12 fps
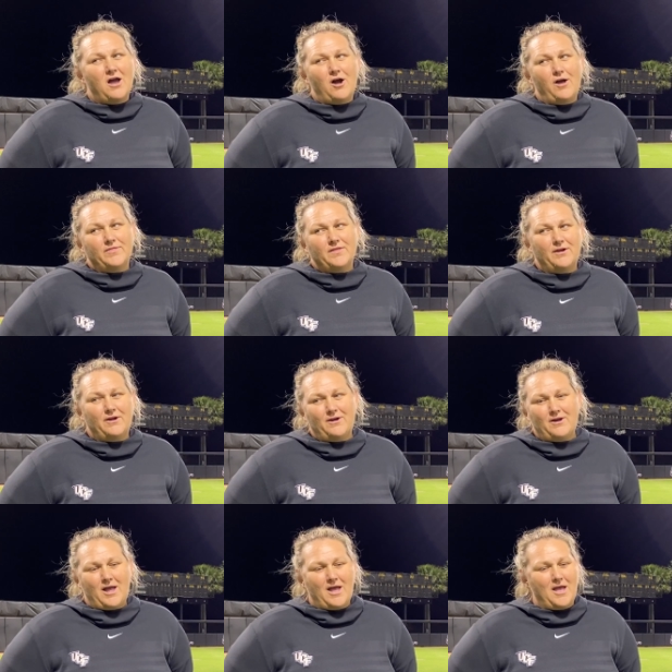on
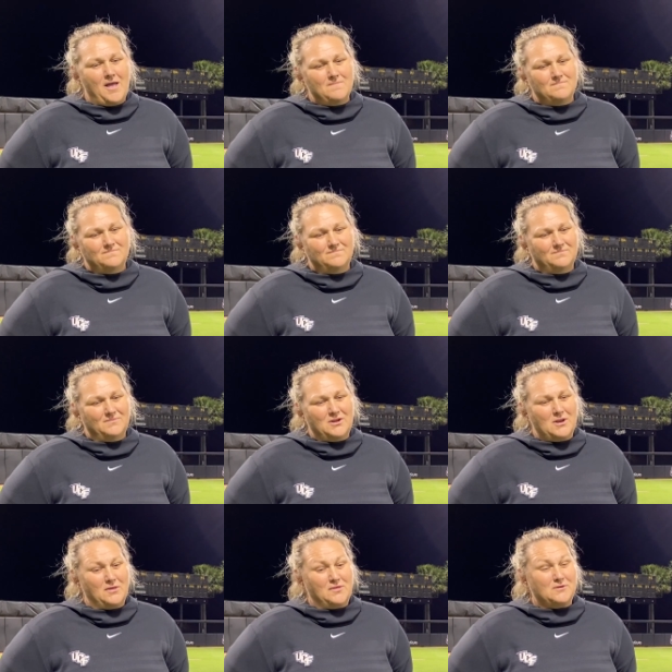their, um, you
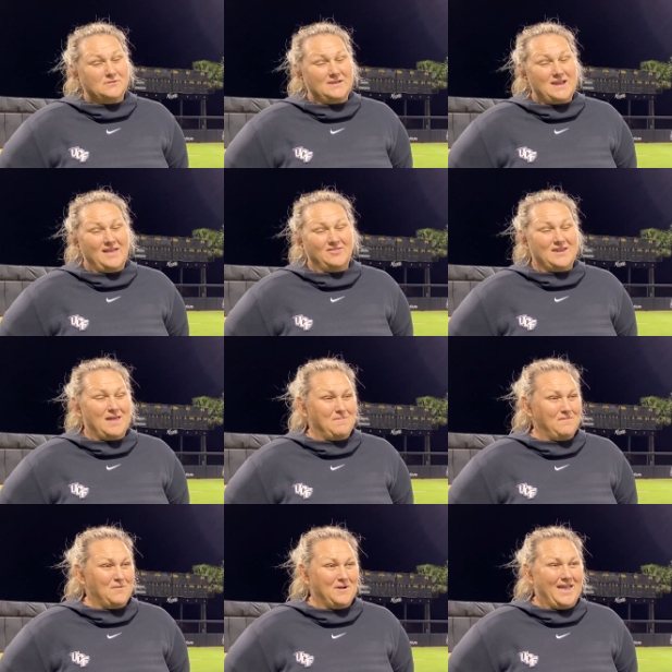know, Thursday night, the night
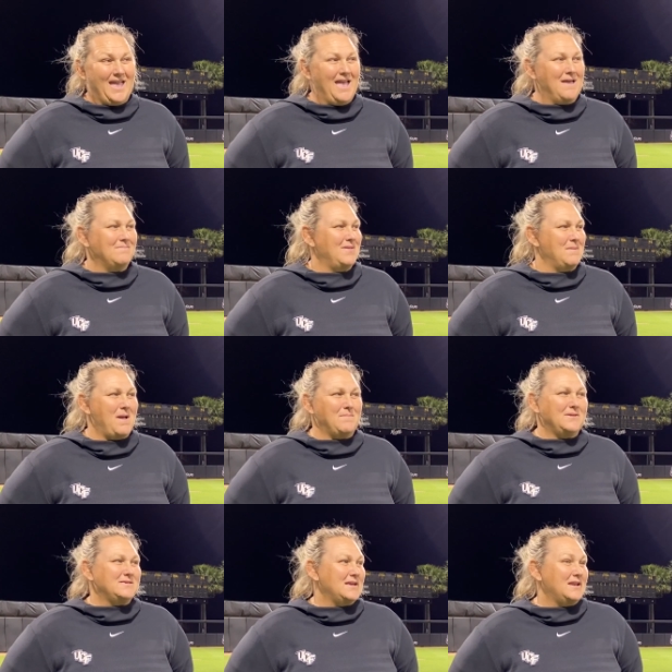before a game. They might
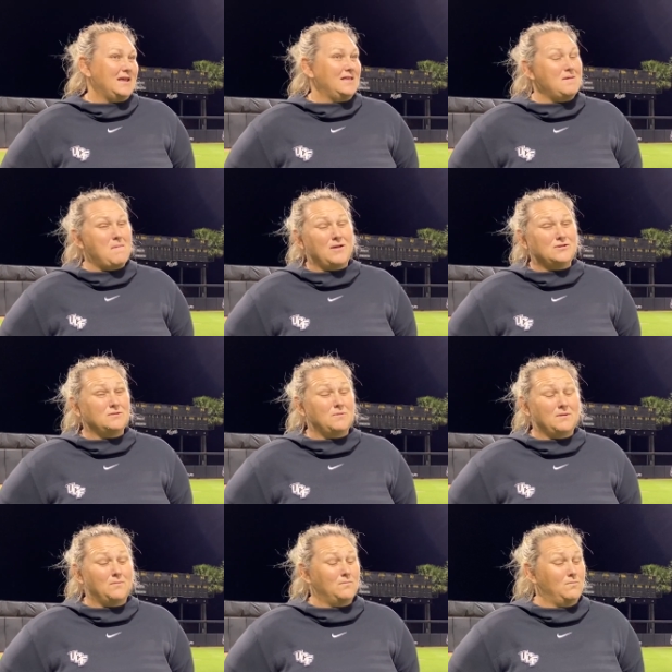be studying. They might just
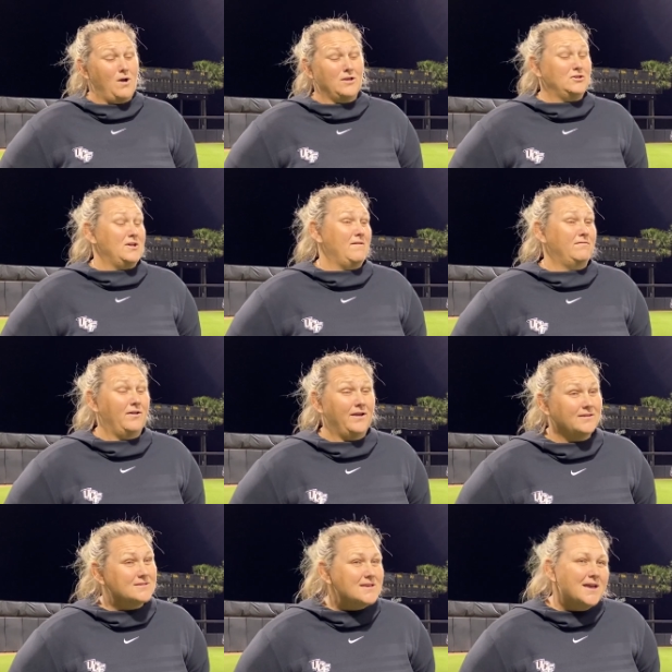want to watch
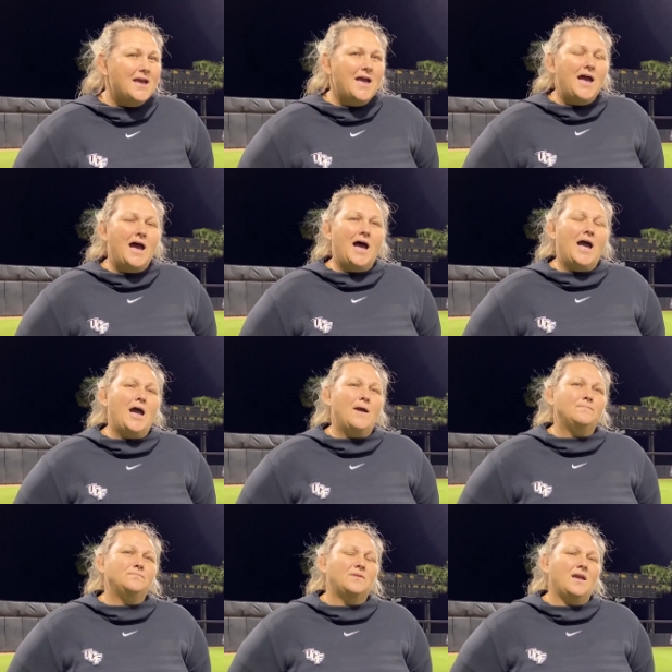Netflix.
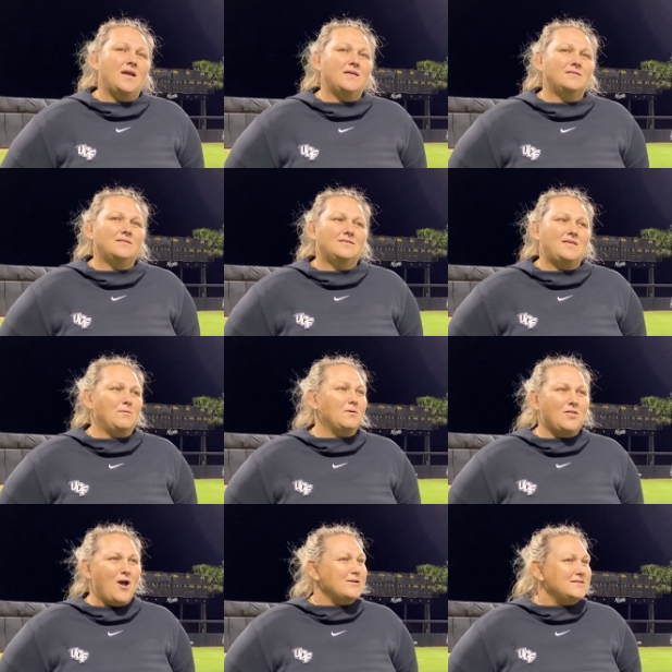Um, and they were
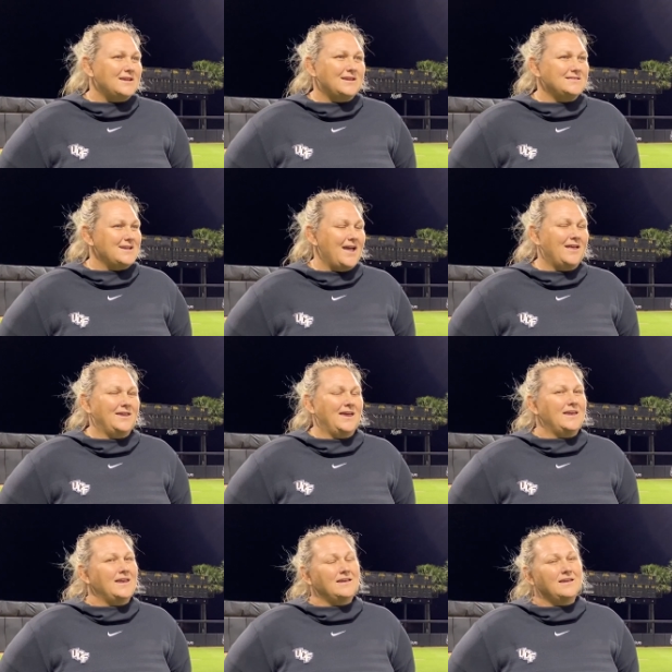locked in and dialed in.
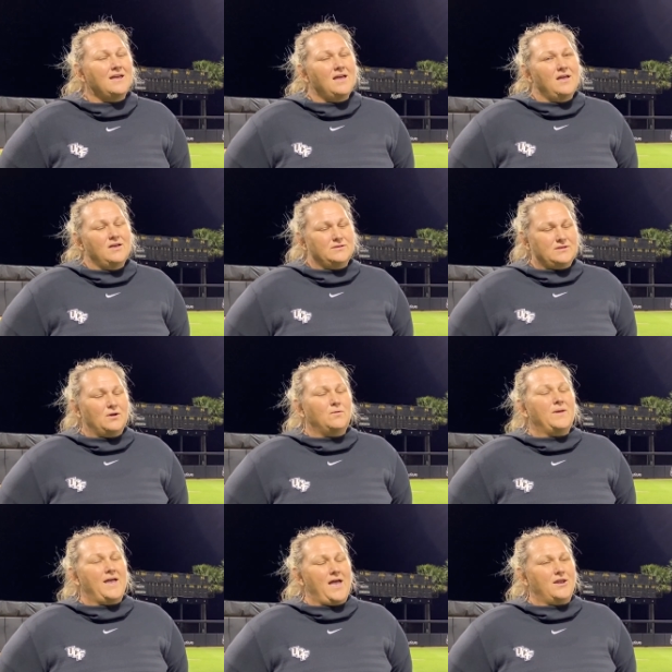And so
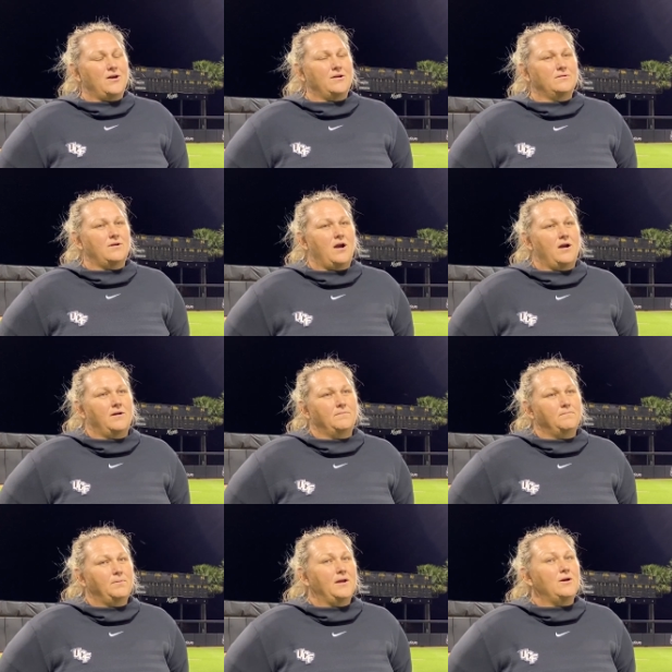we had our, our
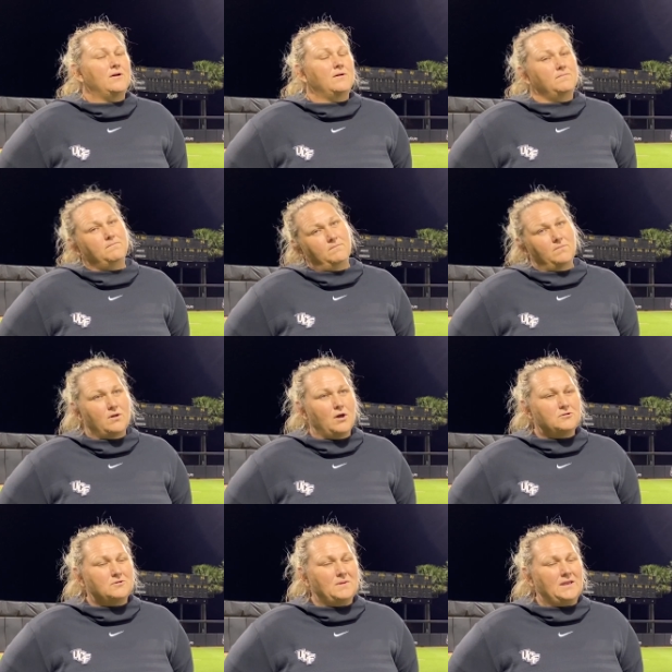player
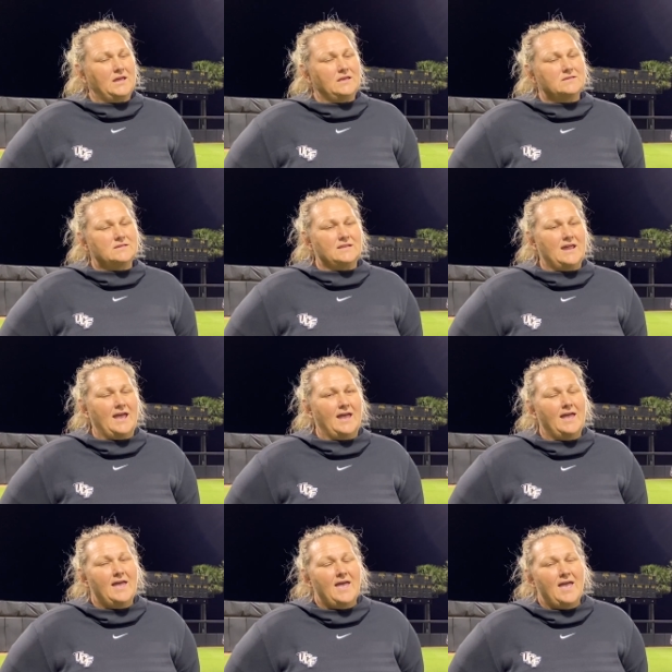coach meetings today
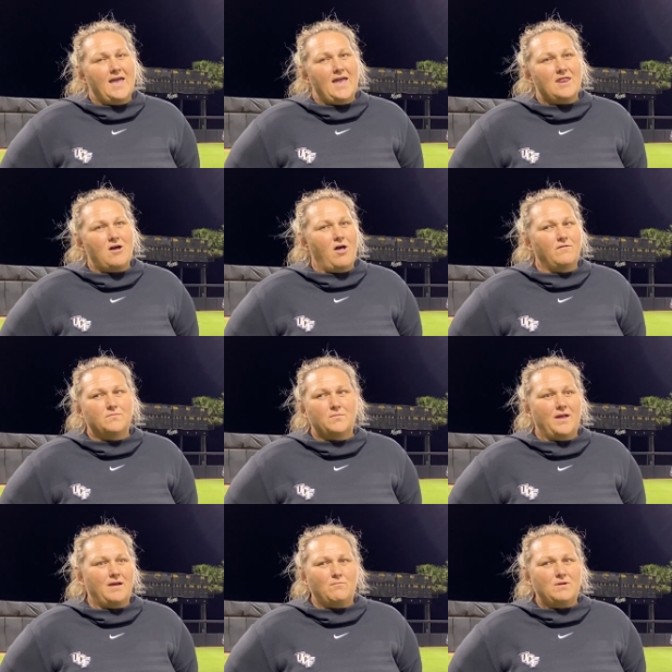and all of them were
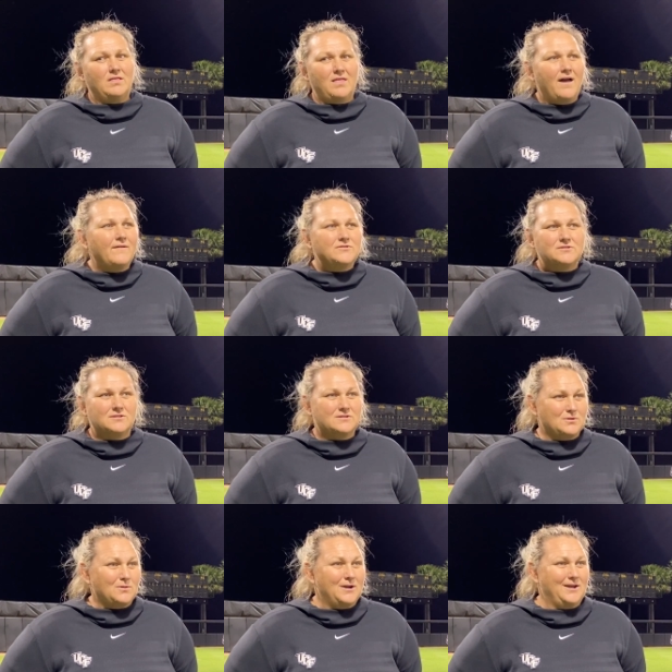like, we loved the
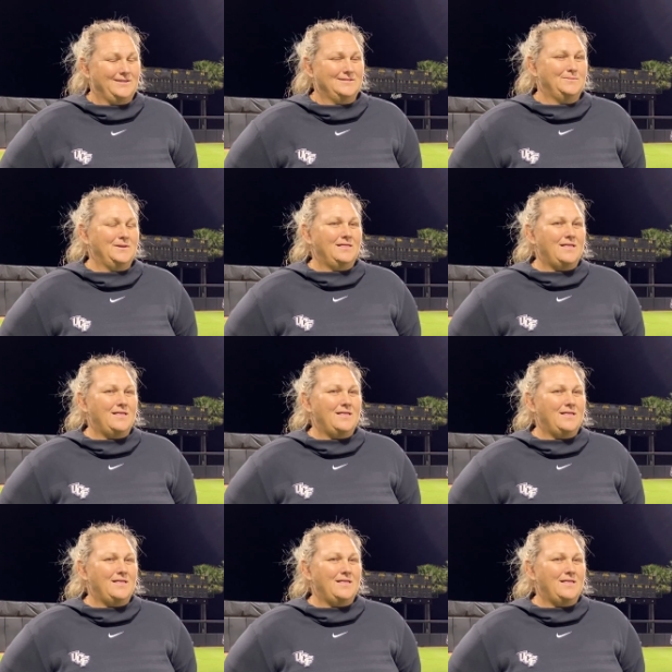stories. We